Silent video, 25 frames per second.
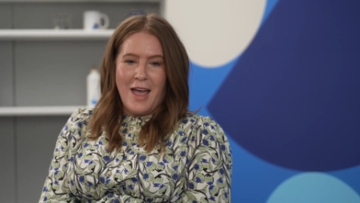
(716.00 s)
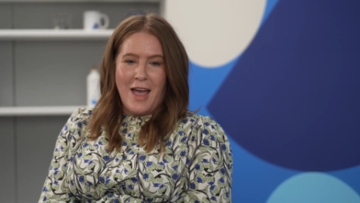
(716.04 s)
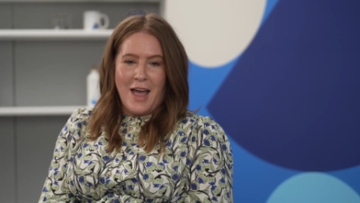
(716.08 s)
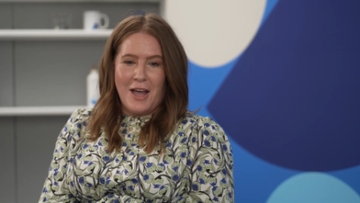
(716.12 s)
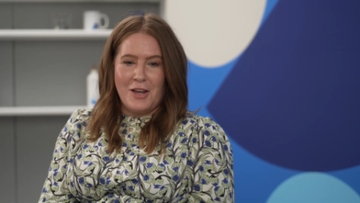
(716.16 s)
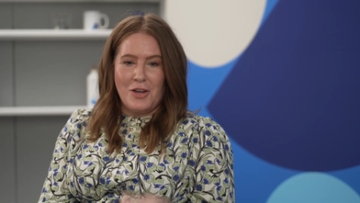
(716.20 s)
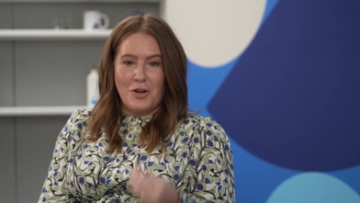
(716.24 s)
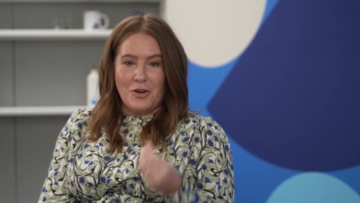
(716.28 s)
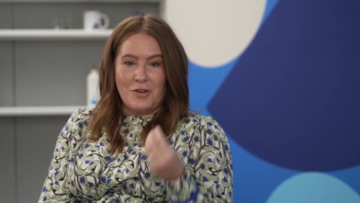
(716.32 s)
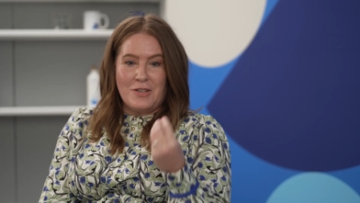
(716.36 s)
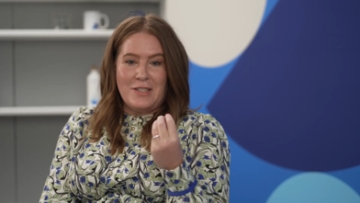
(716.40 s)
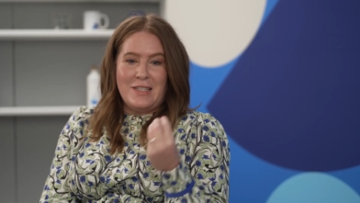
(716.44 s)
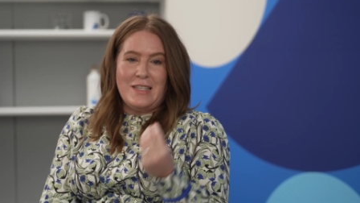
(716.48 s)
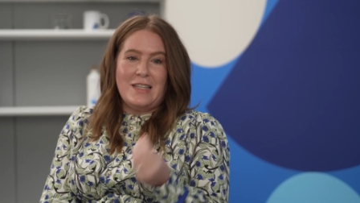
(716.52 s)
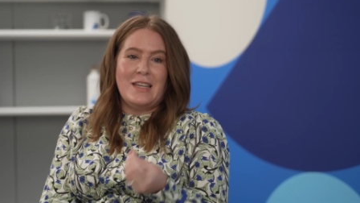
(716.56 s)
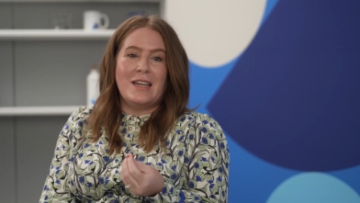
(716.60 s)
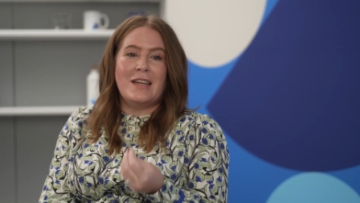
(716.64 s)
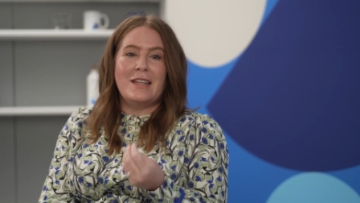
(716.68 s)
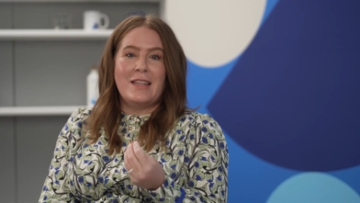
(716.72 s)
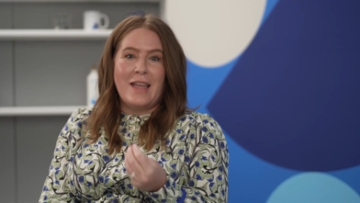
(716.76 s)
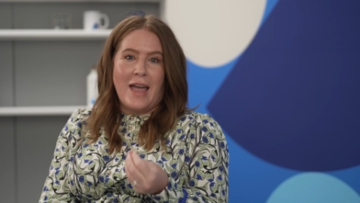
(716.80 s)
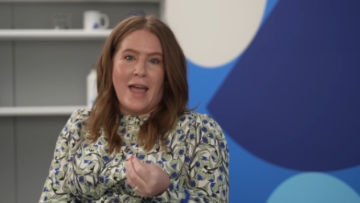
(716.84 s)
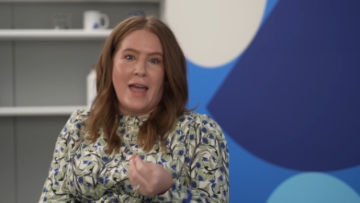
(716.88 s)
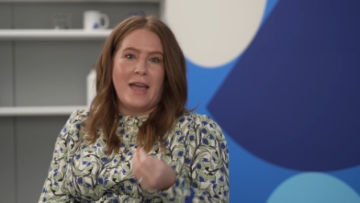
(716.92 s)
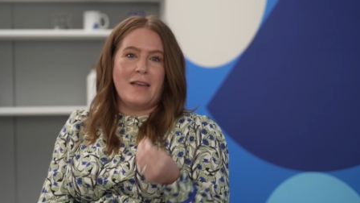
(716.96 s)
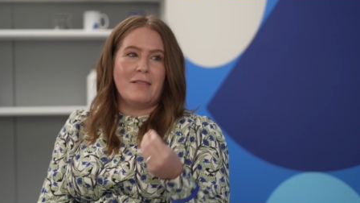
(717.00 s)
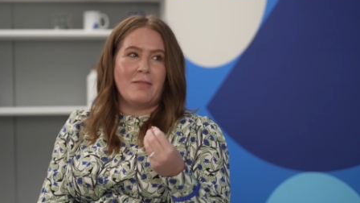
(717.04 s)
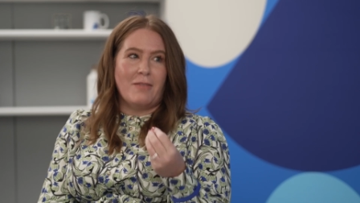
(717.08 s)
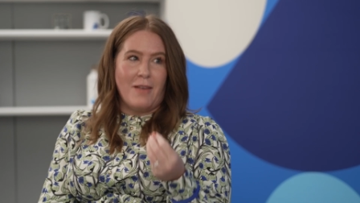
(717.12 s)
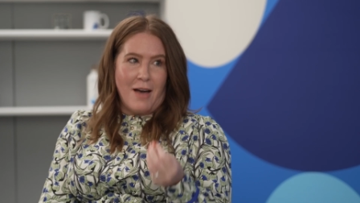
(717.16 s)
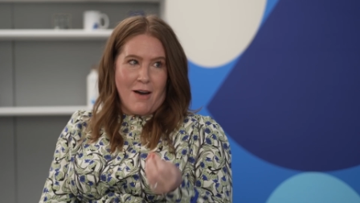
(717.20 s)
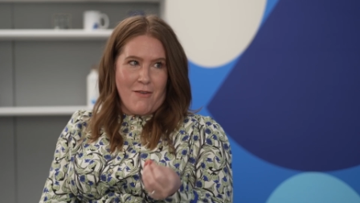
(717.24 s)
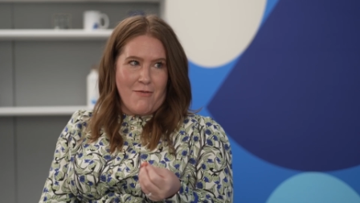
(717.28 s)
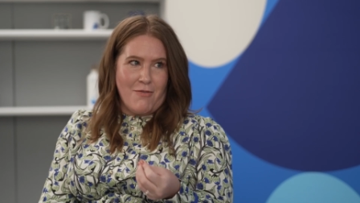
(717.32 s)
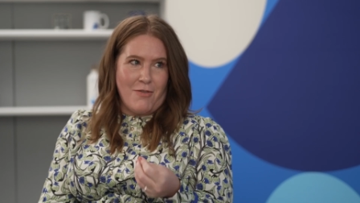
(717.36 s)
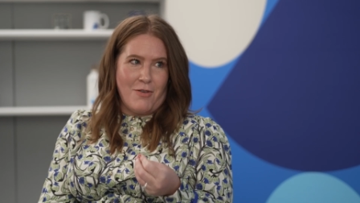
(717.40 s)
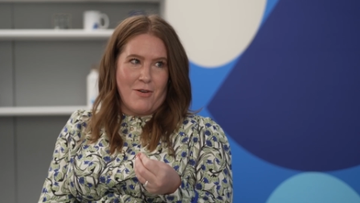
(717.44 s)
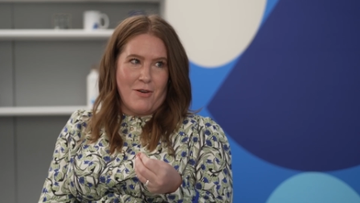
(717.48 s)
at your DNA
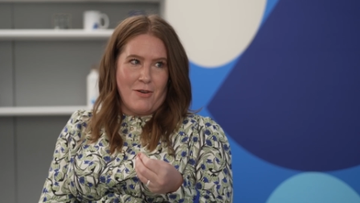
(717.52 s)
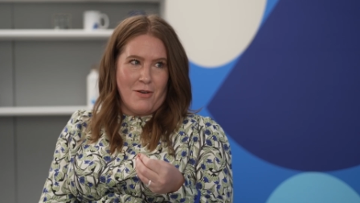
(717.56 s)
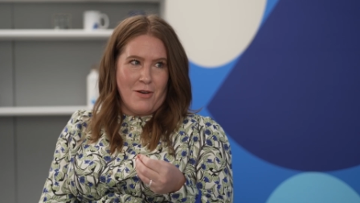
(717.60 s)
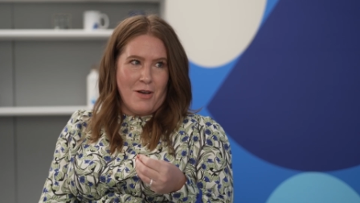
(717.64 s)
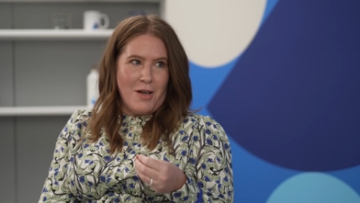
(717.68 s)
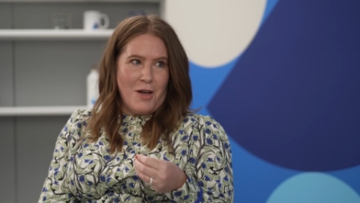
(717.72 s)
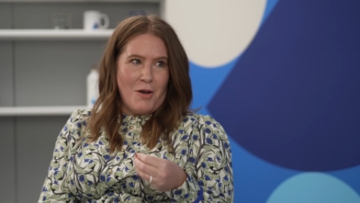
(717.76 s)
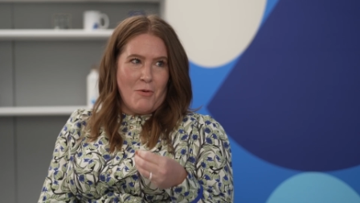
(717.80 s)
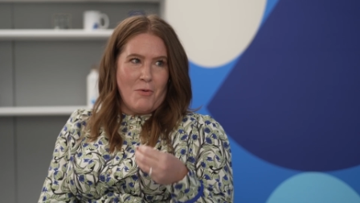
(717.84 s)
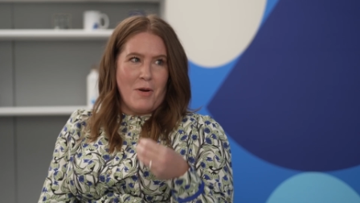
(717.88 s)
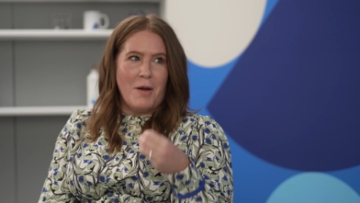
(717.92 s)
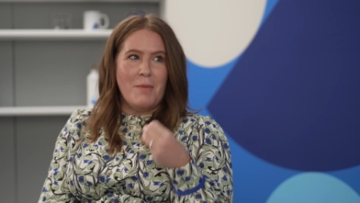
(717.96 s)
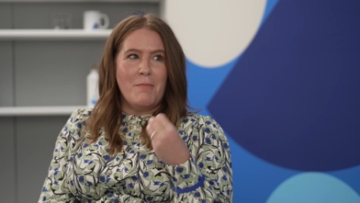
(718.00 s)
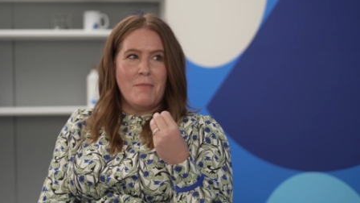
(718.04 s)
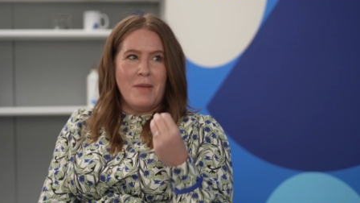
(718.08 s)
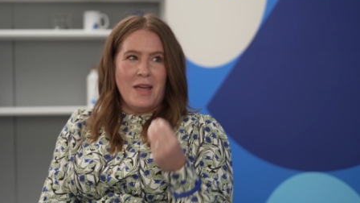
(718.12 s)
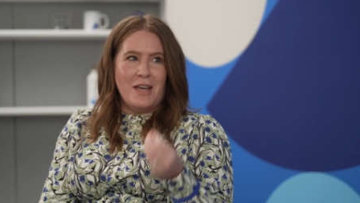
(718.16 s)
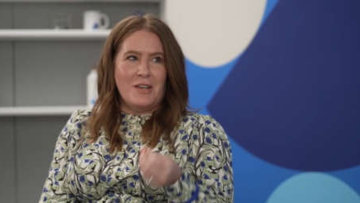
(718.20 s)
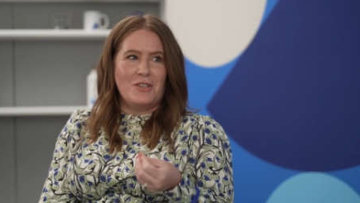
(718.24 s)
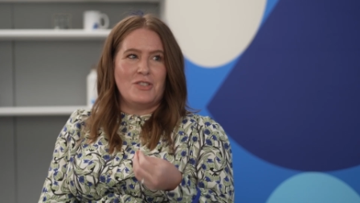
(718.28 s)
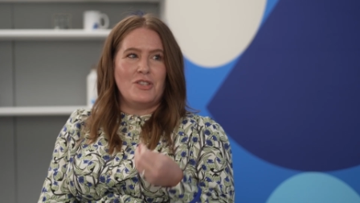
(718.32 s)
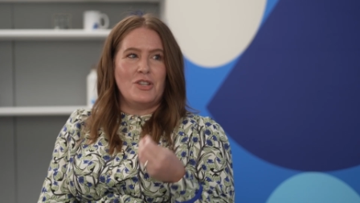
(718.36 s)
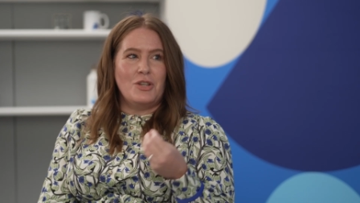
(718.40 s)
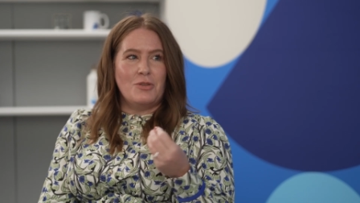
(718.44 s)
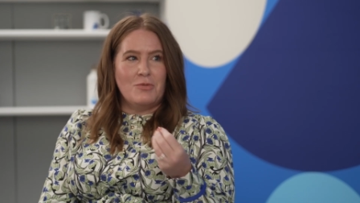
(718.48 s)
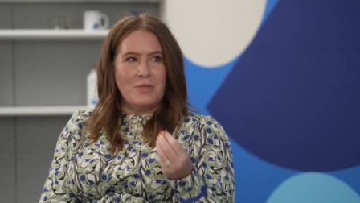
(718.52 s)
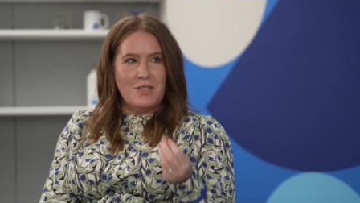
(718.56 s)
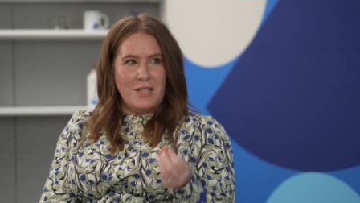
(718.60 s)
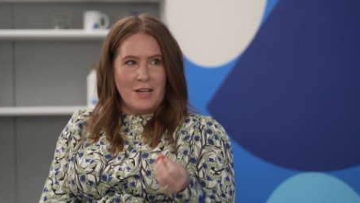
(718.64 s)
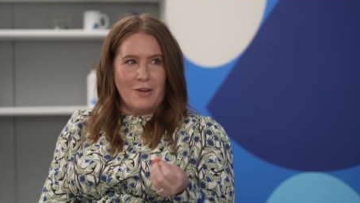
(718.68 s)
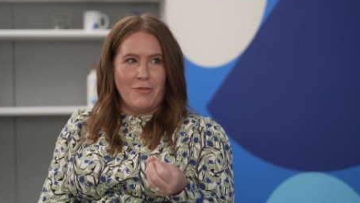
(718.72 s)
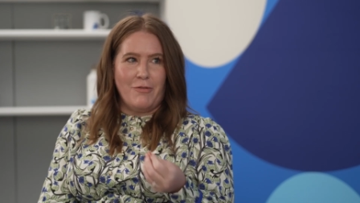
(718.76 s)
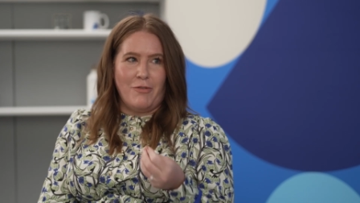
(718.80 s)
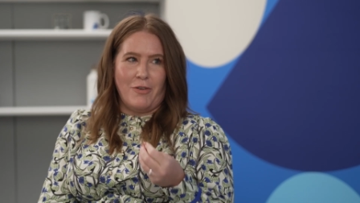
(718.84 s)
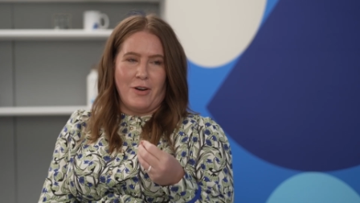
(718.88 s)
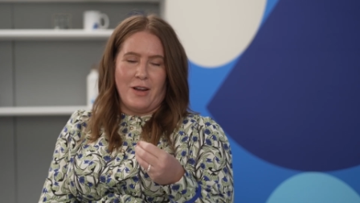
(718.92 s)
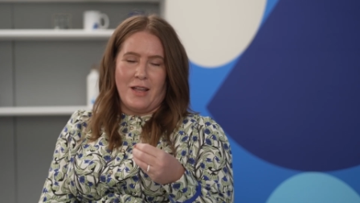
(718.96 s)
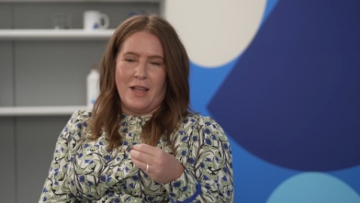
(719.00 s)
level what makes you
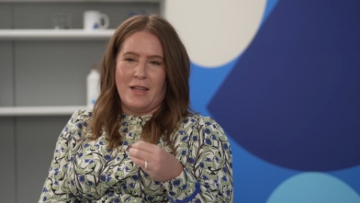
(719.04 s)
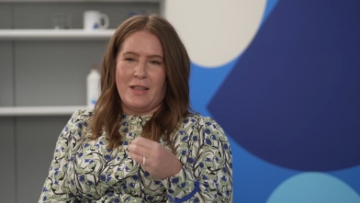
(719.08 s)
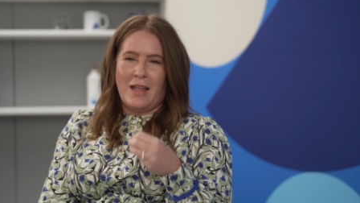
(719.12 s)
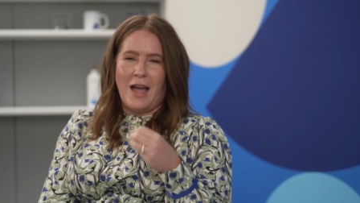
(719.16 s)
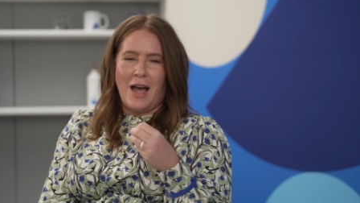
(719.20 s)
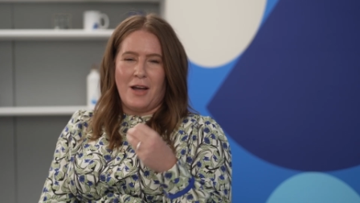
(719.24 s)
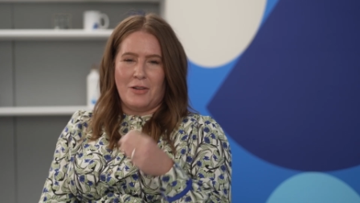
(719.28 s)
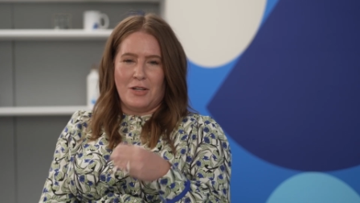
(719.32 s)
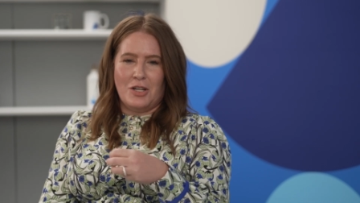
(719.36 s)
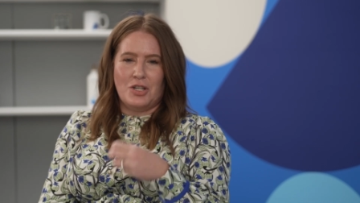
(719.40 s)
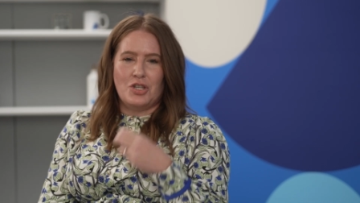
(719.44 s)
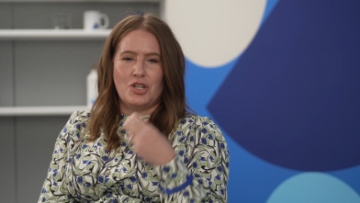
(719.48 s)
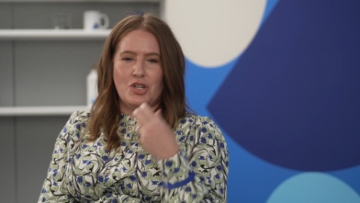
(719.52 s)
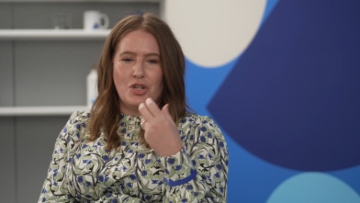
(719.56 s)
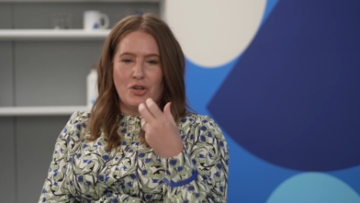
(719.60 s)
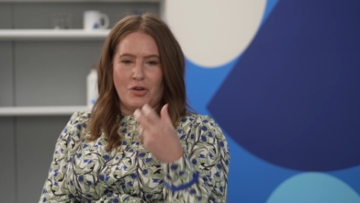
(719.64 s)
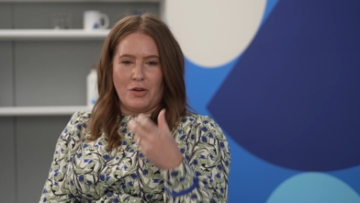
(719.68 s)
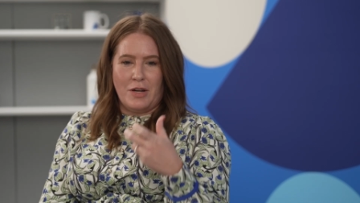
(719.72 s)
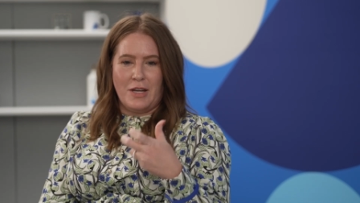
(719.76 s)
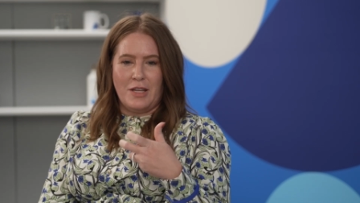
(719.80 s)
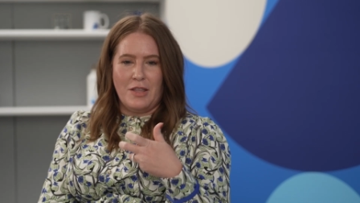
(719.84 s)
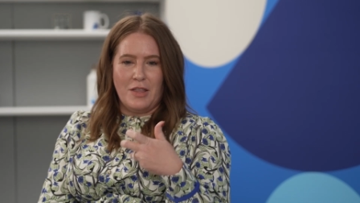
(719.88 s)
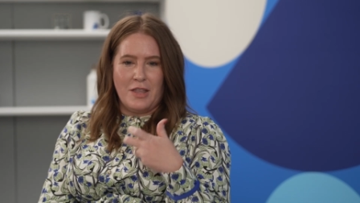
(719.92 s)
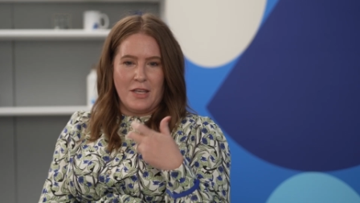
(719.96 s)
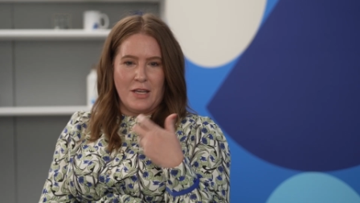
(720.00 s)
different and how to treat